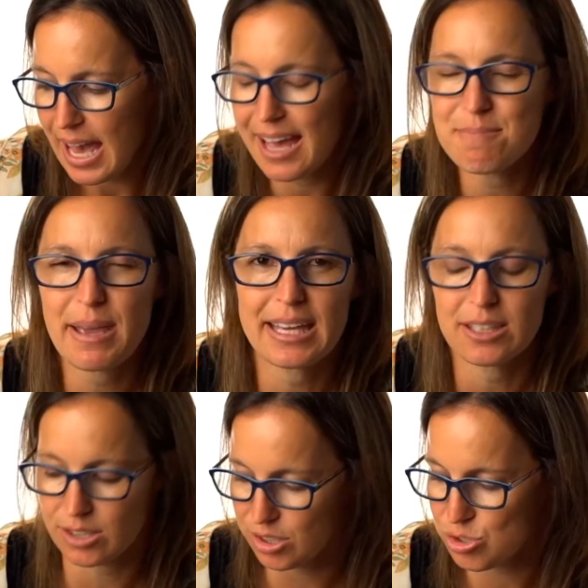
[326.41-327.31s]
and make it
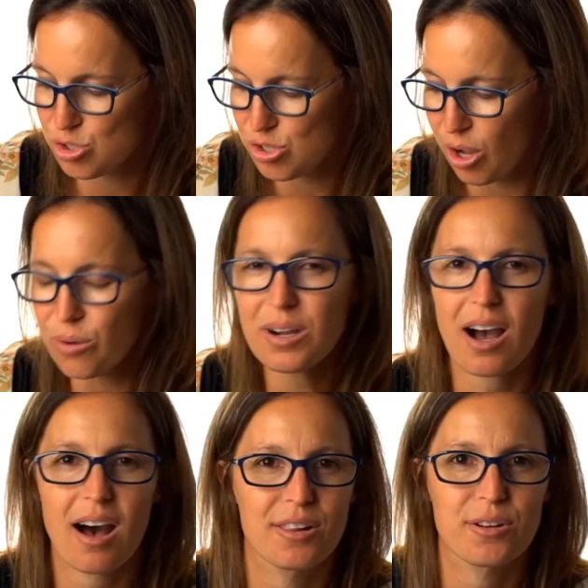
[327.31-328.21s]
look so
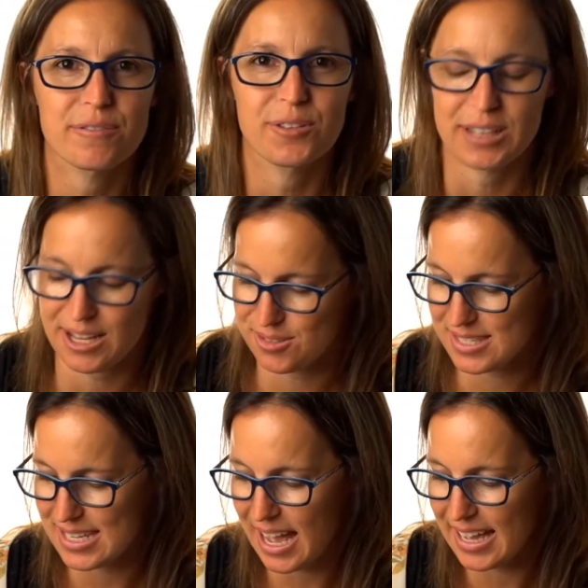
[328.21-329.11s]
colorful
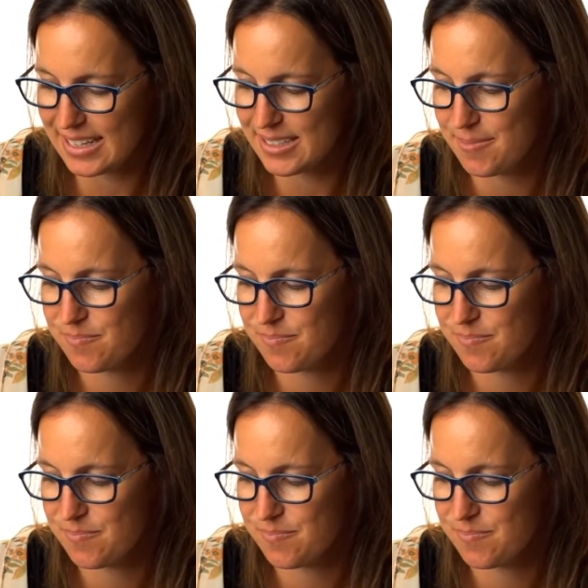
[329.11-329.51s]
outside.